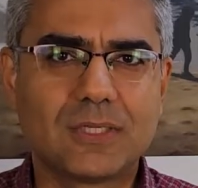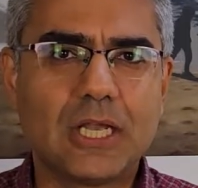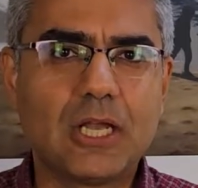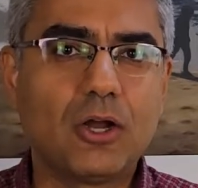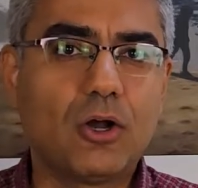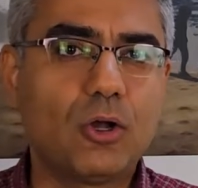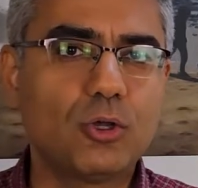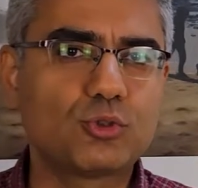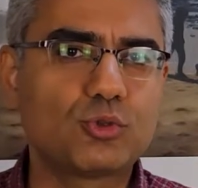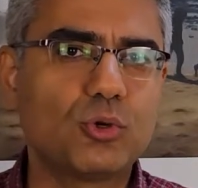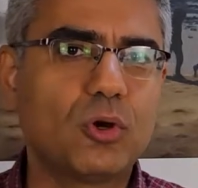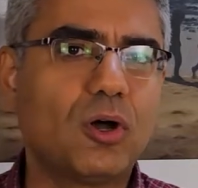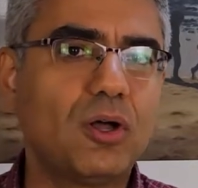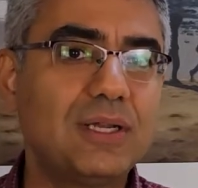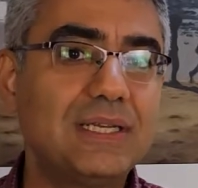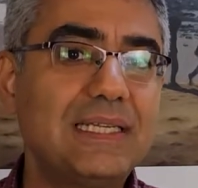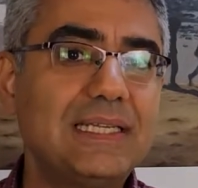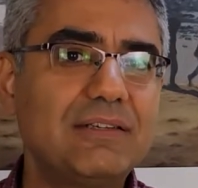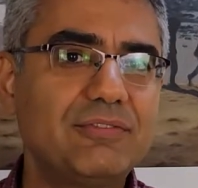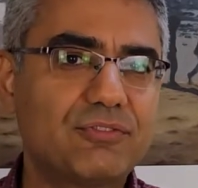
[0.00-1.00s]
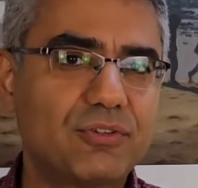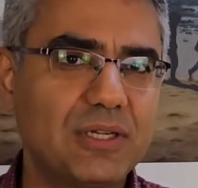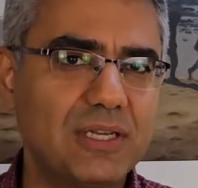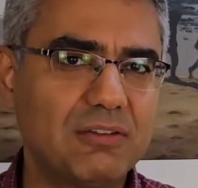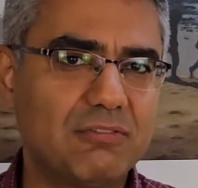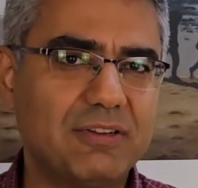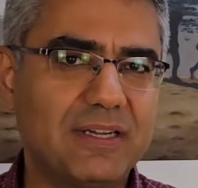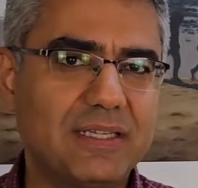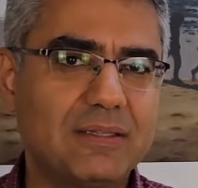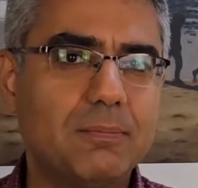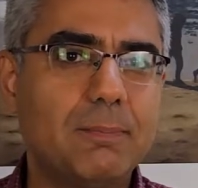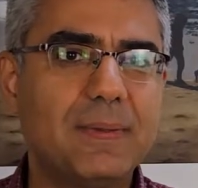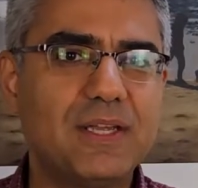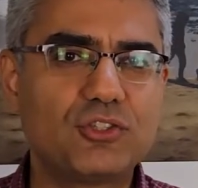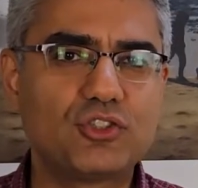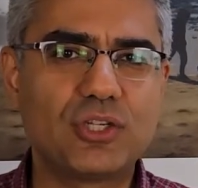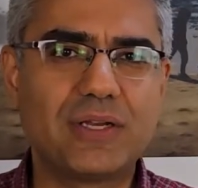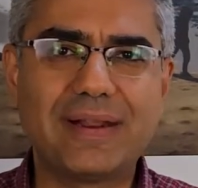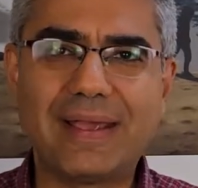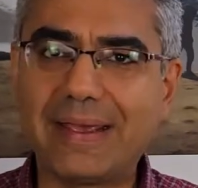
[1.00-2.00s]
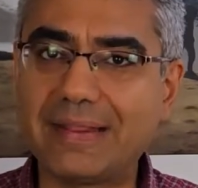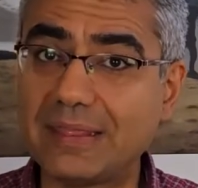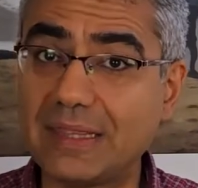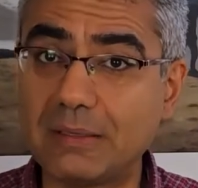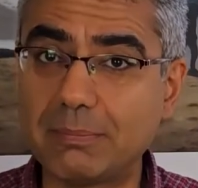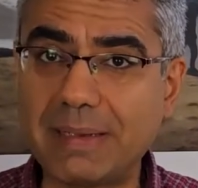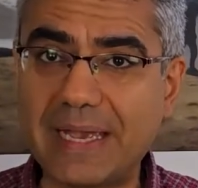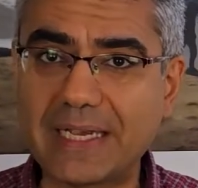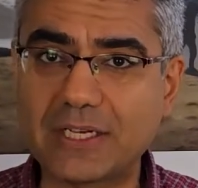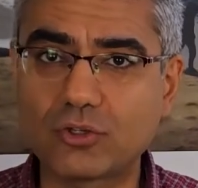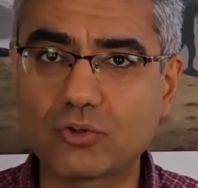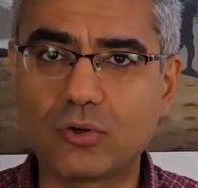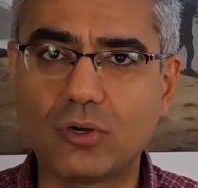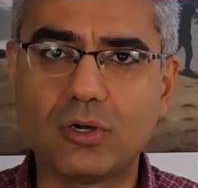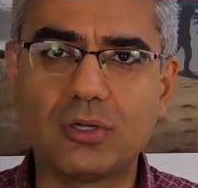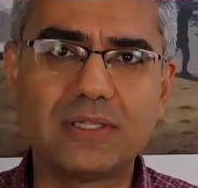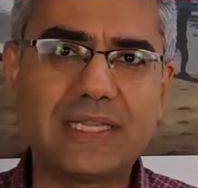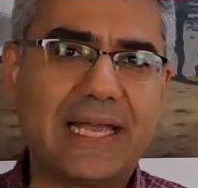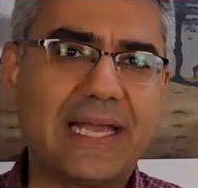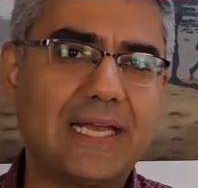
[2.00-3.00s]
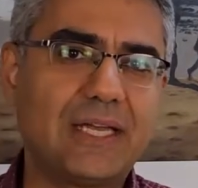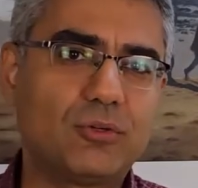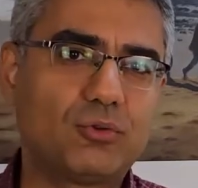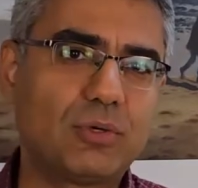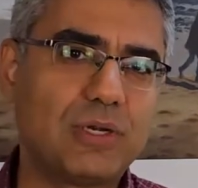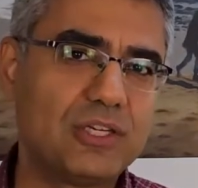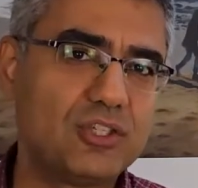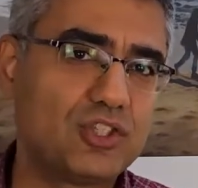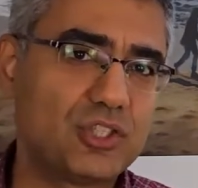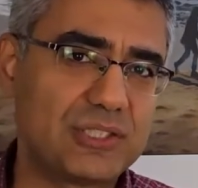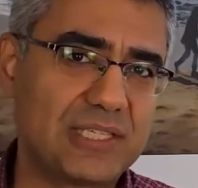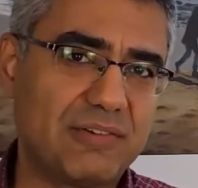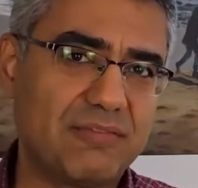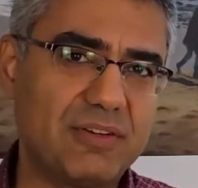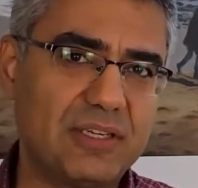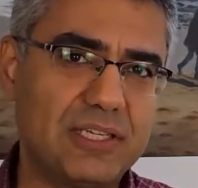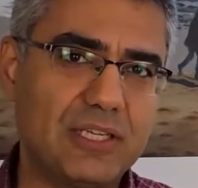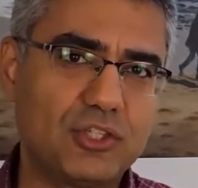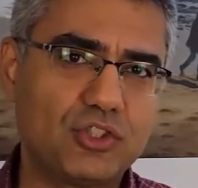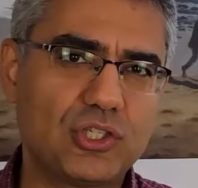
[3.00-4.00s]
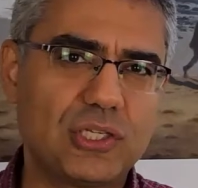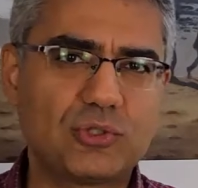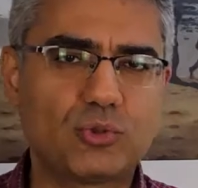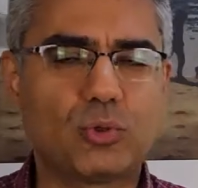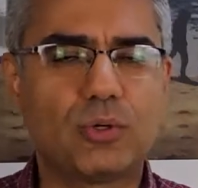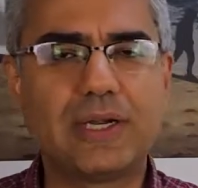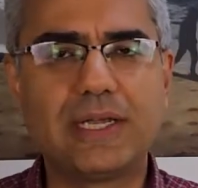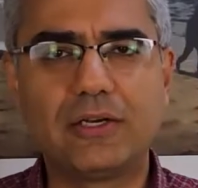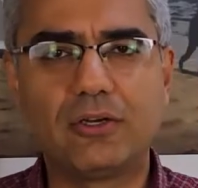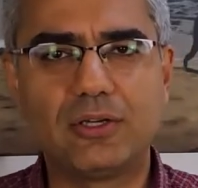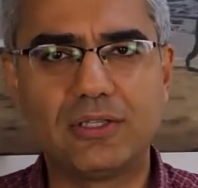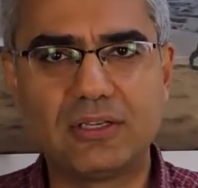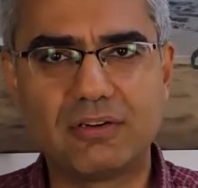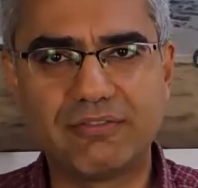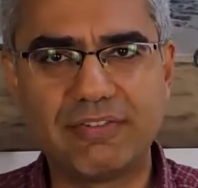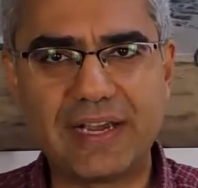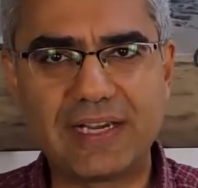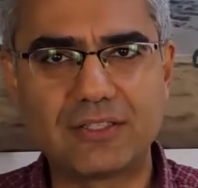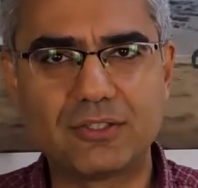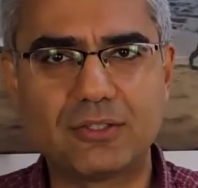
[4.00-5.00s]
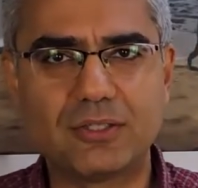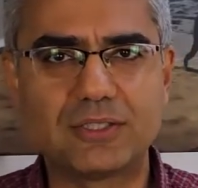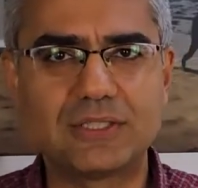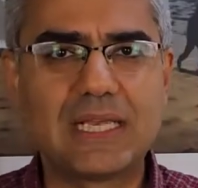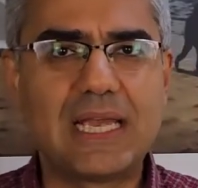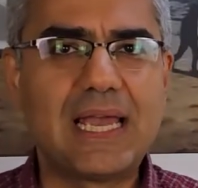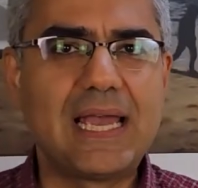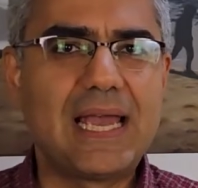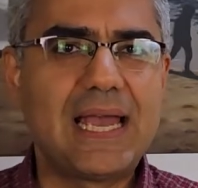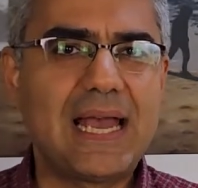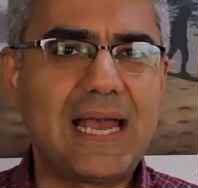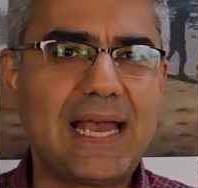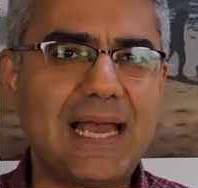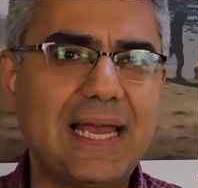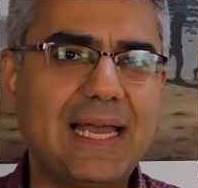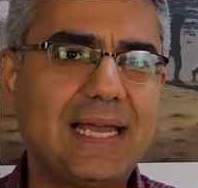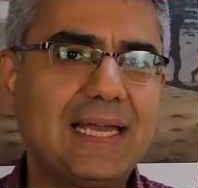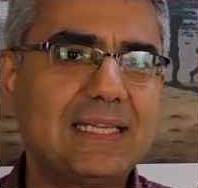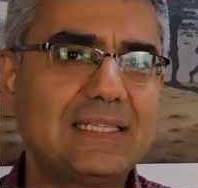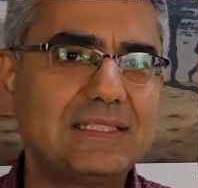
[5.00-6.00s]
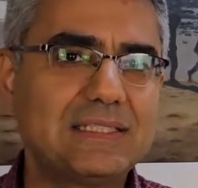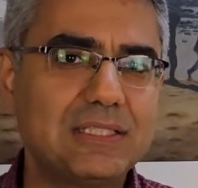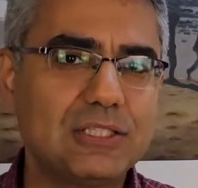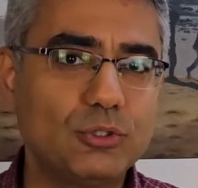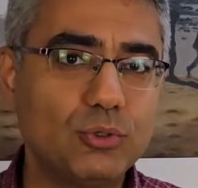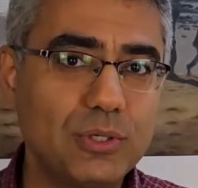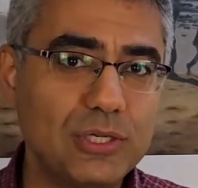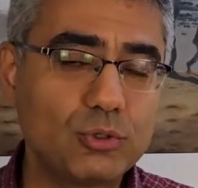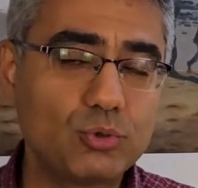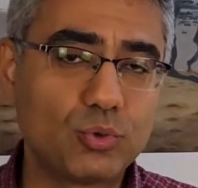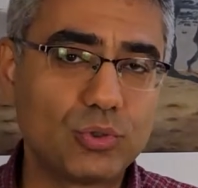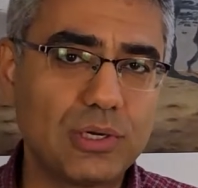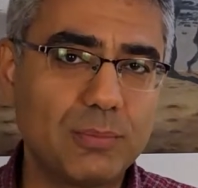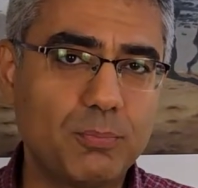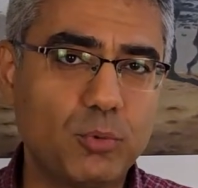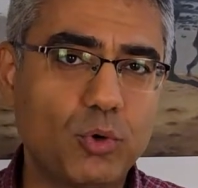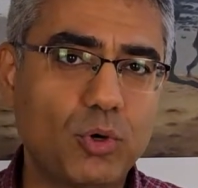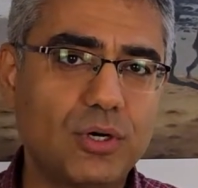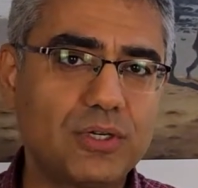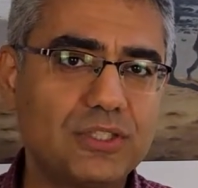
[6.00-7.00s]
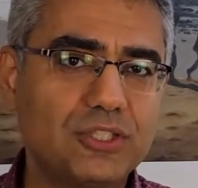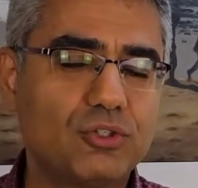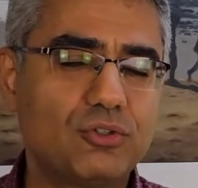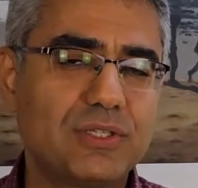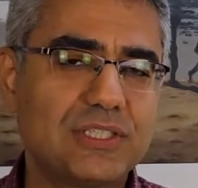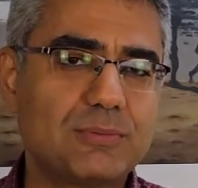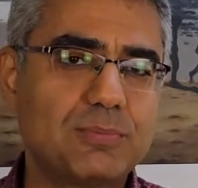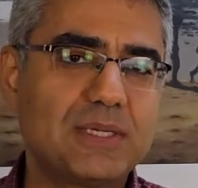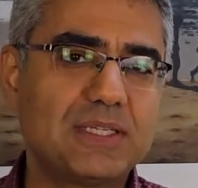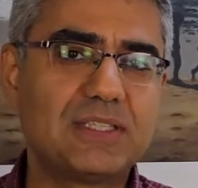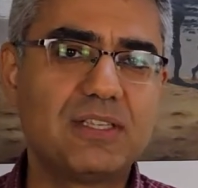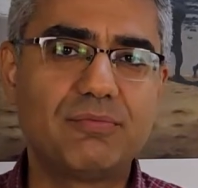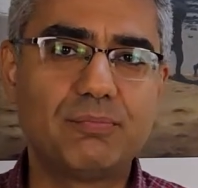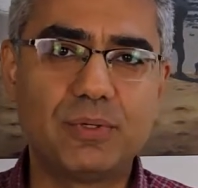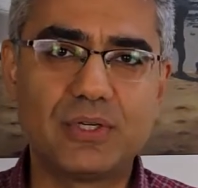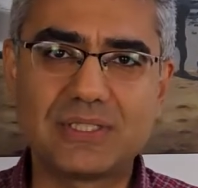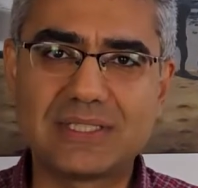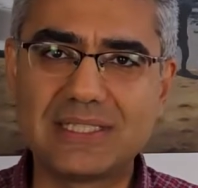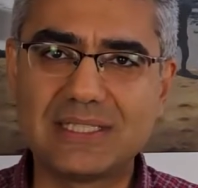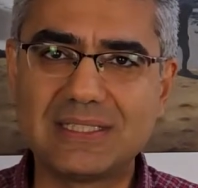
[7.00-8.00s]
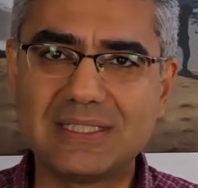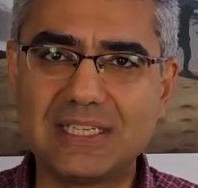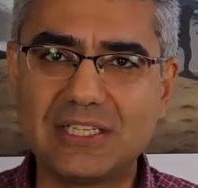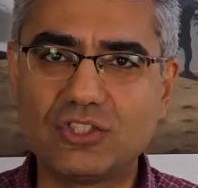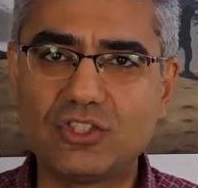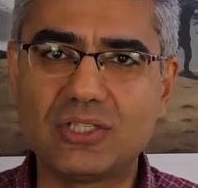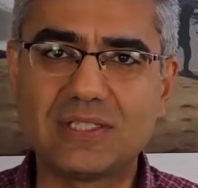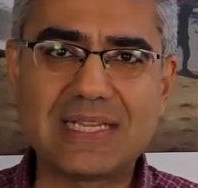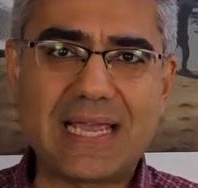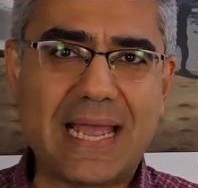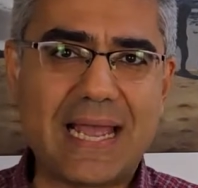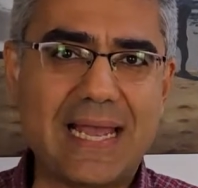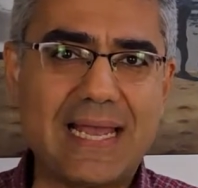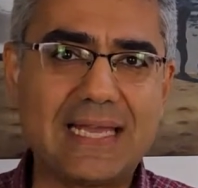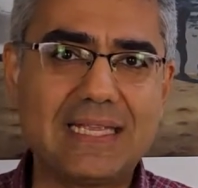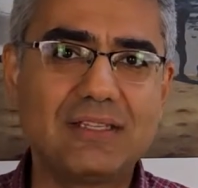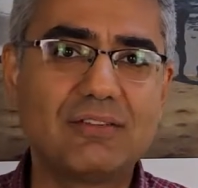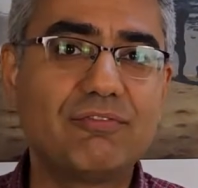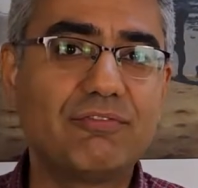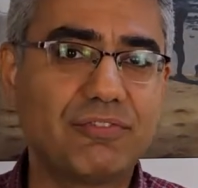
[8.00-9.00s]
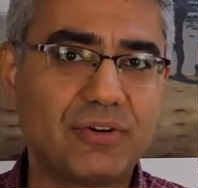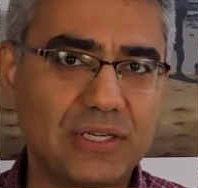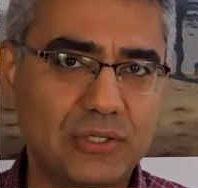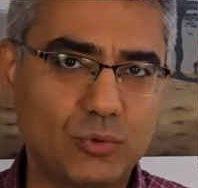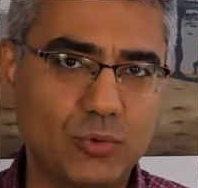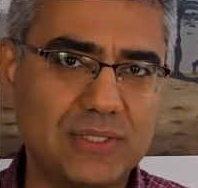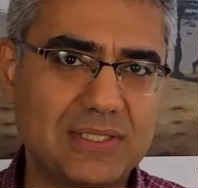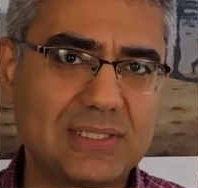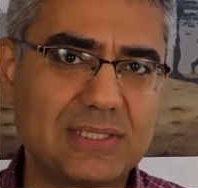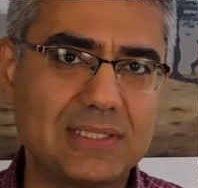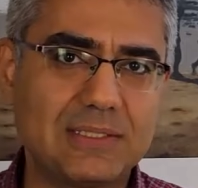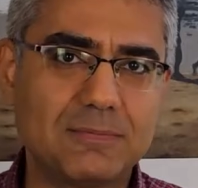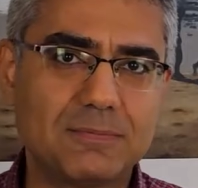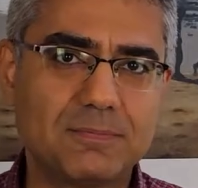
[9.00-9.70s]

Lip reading: Also, only if relevant, mention ethnic background and religious affiliations or any other factors. And you need to report the respective percentages and frequency.